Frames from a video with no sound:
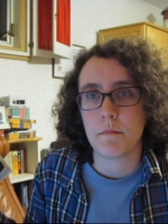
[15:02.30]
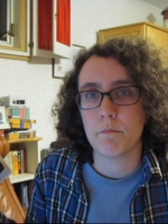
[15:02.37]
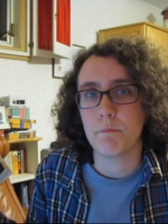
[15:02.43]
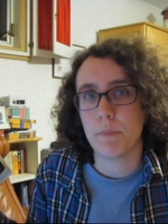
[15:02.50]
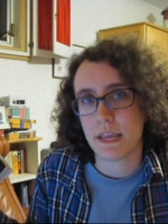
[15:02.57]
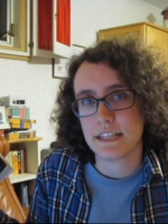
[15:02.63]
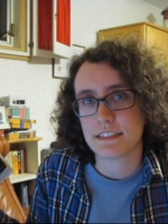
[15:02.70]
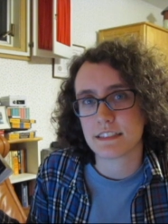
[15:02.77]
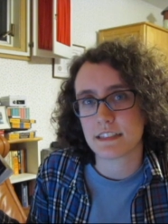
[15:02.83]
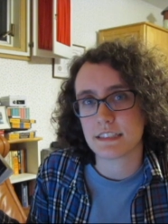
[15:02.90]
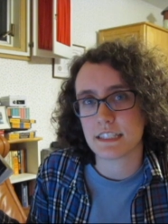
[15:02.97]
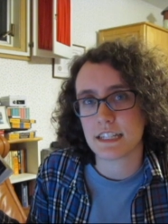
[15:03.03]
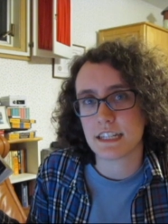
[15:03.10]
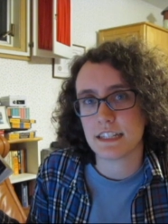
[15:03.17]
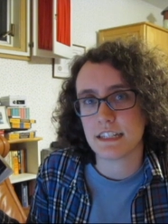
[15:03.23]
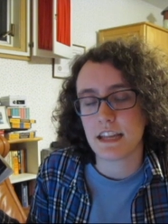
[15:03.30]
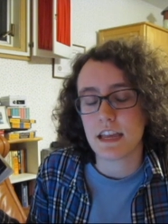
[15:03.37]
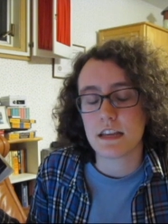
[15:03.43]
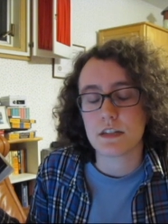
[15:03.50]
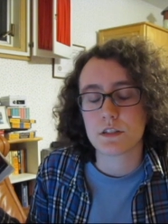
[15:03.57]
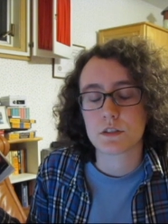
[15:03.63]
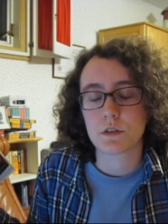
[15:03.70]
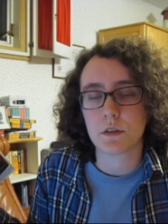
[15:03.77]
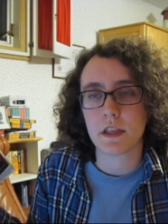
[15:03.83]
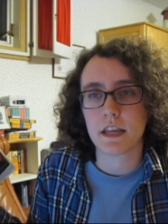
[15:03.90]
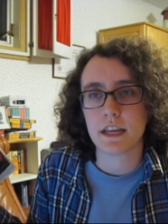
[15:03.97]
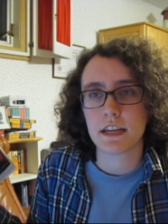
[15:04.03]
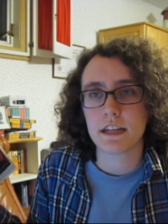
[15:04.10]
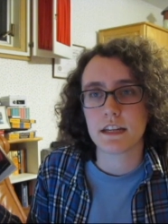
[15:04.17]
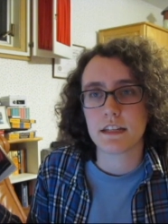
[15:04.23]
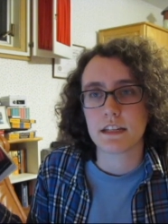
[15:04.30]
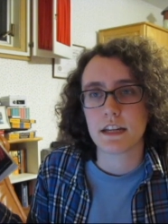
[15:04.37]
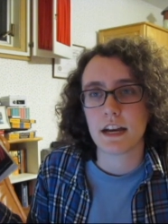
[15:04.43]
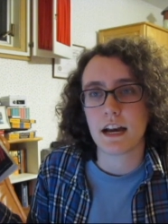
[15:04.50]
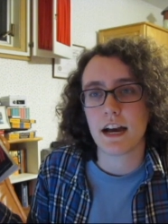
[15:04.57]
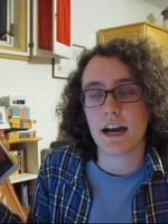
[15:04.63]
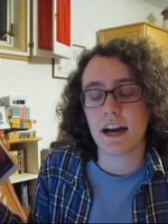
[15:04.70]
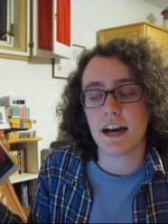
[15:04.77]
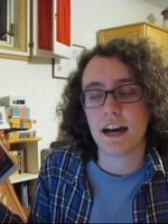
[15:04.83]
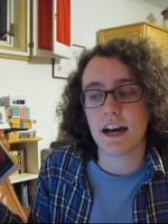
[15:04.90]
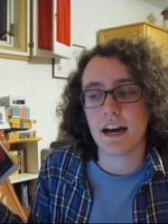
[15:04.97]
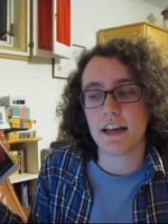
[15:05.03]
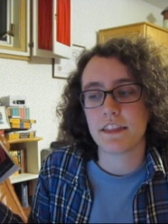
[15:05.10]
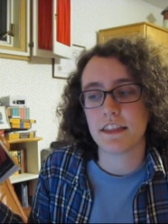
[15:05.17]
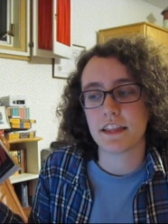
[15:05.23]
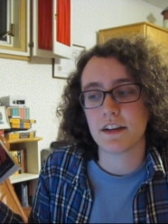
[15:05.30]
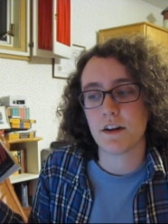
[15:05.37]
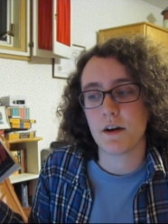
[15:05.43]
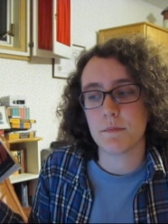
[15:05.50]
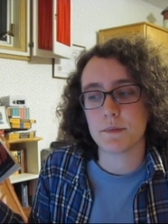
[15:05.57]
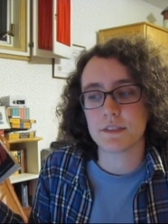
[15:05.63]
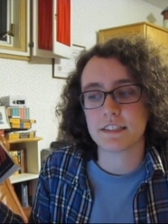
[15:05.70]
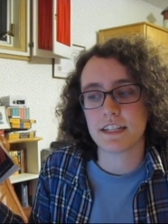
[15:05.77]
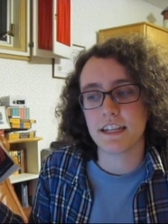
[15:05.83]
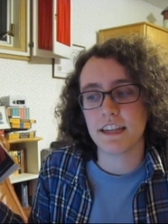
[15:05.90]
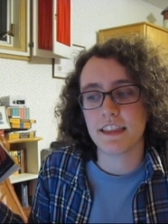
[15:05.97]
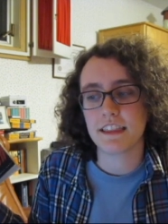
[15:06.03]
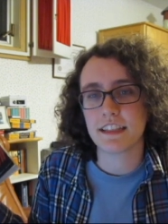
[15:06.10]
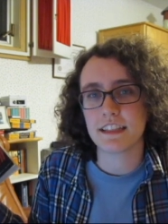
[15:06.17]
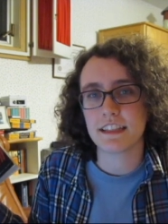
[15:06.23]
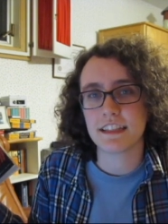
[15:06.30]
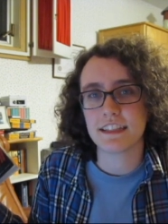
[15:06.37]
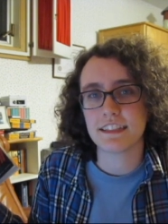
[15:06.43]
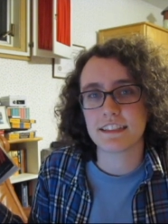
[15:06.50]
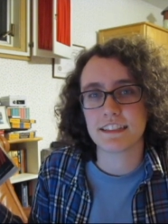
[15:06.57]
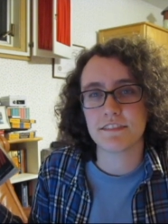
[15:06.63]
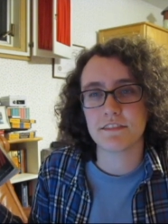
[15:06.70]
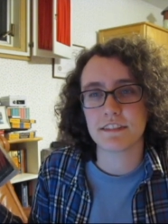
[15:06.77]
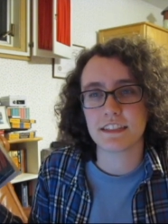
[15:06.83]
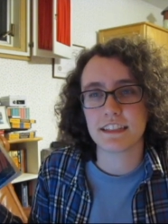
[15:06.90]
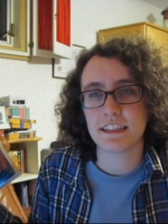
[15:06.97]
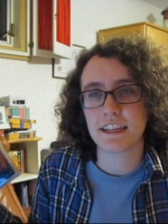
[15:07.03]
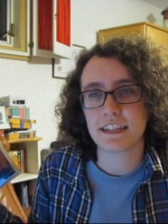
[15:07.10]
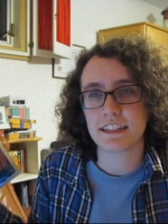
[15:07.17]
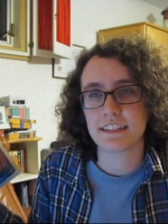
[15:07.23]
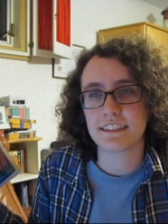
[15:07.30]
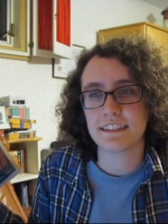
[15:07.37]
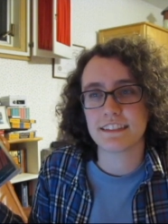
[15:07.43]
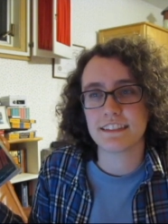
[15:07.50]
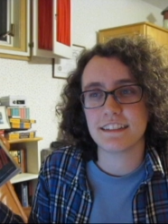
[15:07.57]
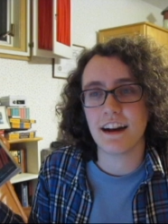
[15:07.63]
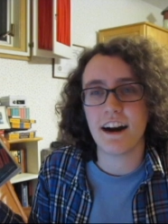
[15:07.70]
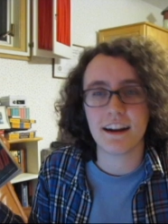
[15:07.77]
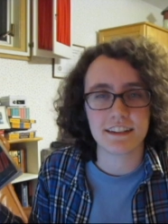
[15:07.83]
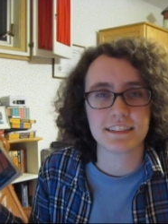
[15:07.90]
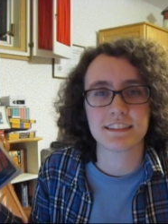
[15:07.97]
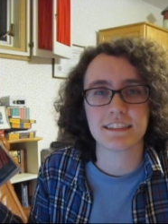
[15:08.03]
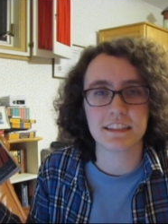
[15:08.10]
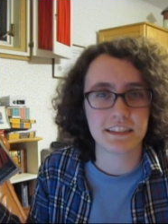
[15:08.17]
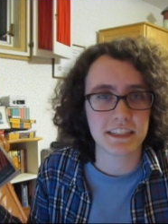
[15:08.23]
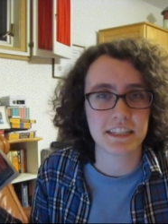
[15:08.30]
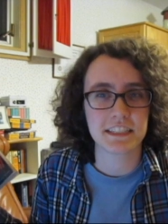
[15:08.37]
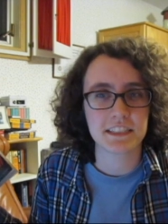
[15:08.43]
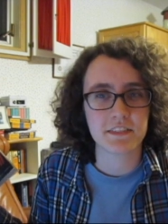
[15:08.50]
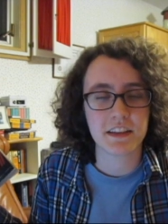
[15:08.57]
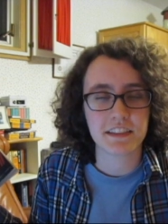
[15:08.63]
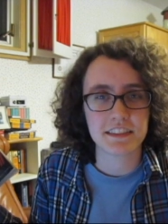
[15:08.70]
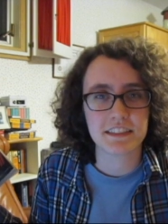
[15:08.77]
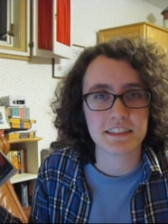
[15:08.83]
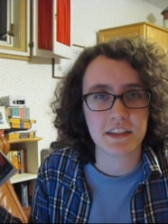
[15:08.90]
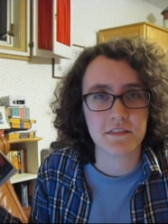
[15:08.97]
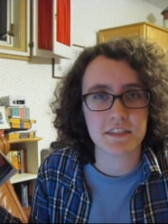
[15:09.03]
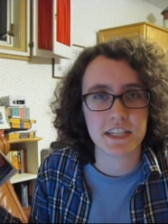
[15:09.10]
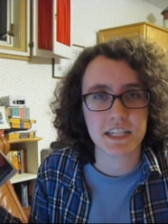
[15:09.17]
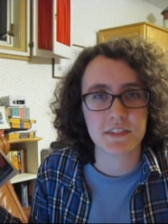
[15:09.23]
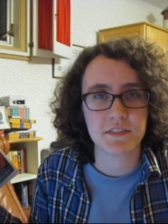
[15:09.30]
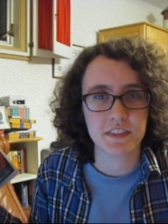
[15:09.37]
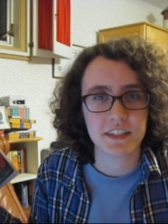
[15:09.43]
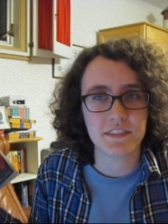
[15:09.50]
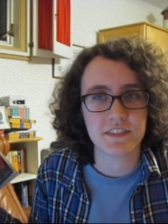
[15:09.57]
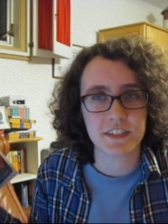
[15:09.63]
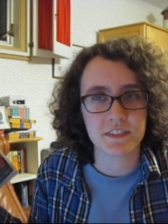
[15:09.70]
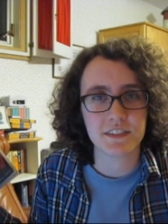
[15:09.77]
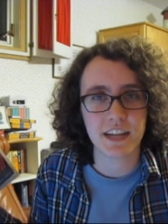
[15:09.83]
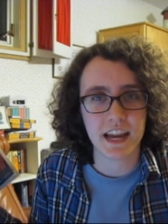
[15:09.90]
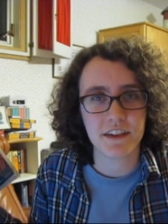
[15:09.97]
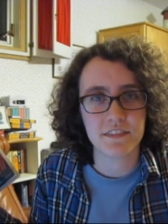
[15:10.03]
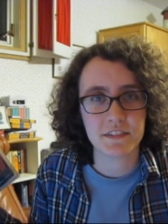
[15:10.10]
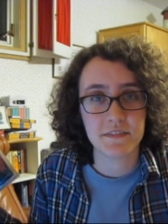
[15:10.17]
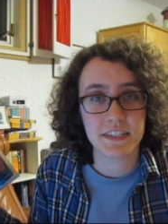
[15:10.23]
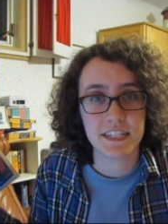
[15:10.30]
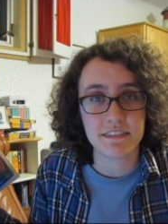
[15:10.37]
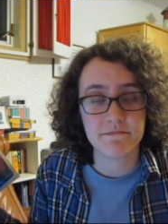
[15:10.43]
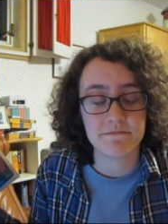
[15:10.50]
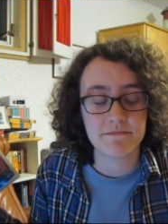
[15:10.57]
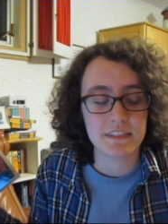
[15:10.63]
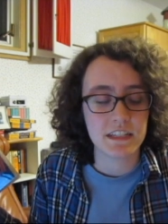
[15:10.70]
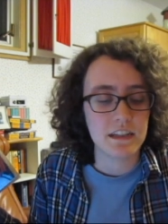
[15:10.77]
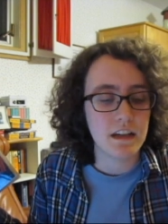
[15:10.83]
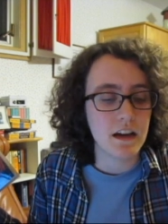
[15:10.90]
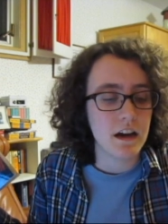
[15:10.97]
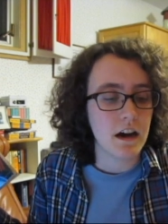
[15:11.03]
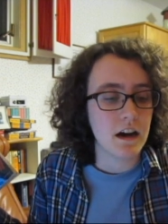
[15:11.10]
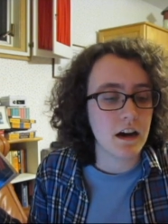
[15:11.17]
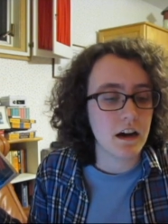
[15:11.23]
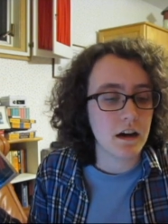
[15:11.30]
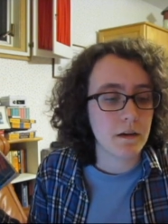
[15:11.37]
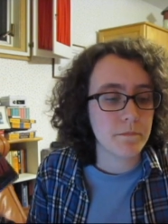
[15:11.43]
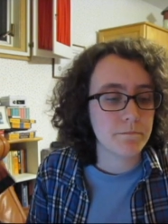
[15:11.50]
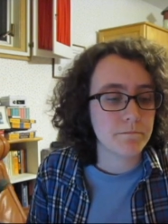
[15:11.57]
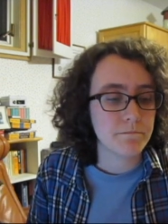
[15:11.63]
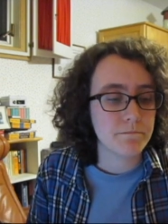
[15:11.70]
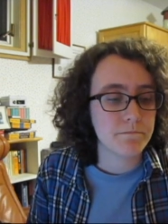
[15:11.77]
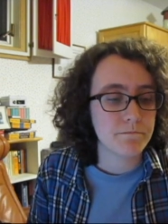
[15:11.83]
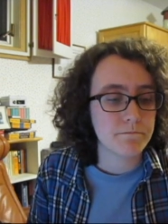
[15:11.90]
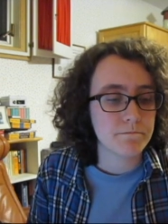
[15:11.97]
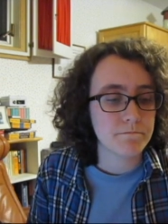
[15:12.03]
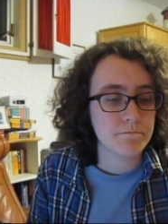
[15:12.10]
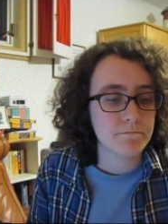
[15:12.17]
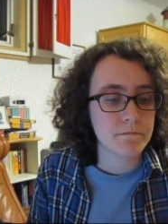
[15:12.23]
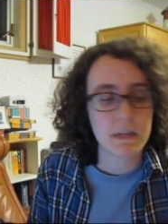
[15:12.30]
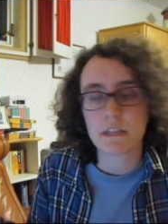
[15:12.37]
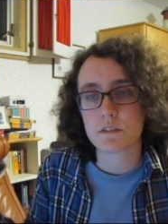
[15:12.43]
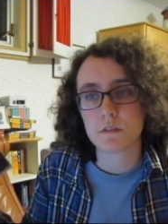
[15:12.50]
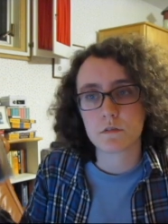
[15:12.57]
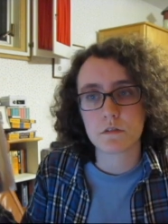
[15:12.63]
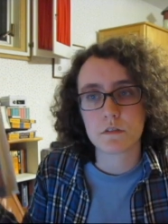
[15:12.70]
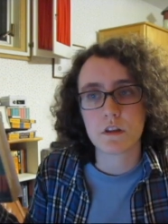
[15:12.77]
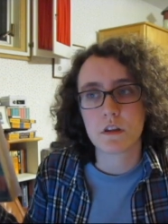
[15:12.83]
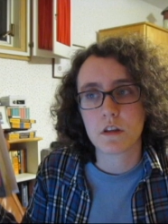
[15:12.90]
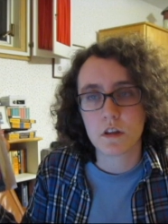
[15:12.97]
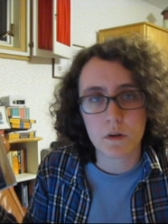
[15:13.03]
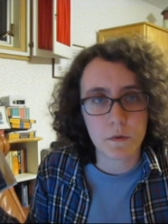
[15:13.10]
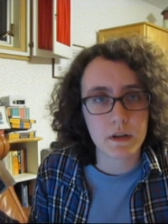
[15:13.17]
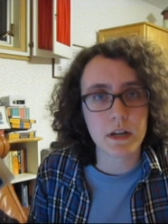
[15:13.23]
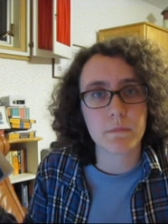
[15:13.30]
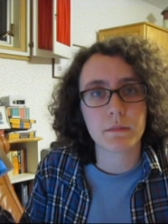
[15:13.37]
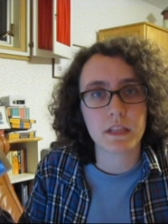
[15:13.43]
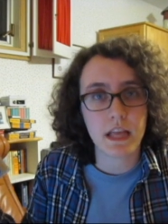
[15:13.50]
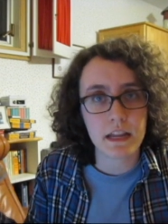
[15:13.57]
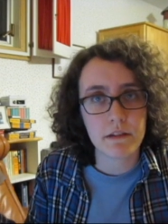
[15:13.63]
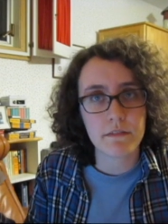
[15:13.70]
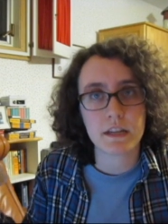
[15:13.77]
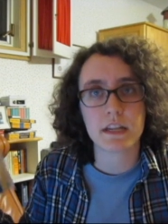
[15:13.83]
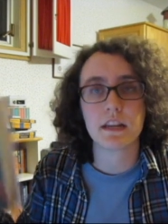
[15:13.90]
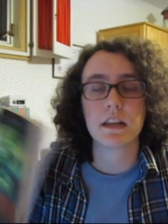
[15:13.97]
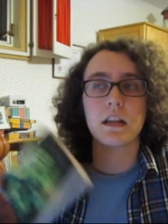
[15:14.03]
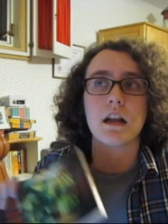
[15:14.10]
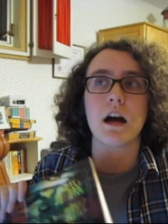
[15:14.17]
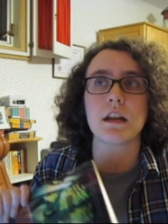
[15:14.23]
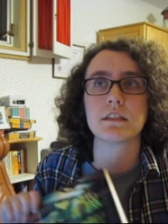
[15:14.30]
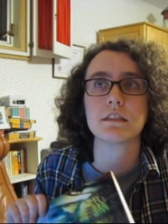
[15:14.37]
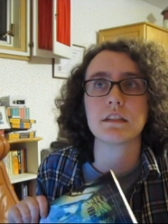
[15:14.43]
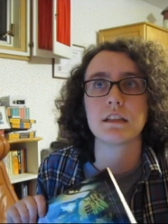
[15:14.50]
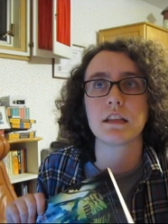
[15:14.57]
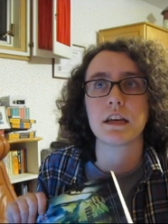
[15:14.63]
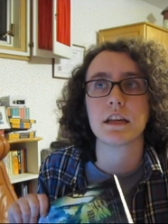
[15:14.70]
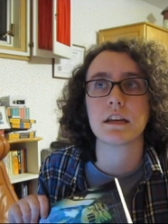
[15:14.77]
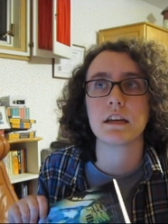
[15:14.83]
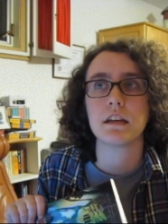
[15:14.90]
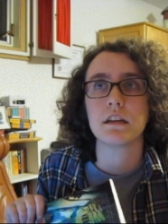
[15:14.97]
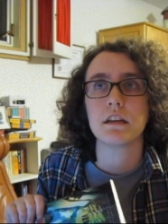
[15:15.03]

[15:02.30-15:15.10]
basically. So, like, I think almost anything that really, like, honestly thinks about this subject pretty much would have to be. Yeah, so, you know what? I'm glad I read it, and then honestly, like,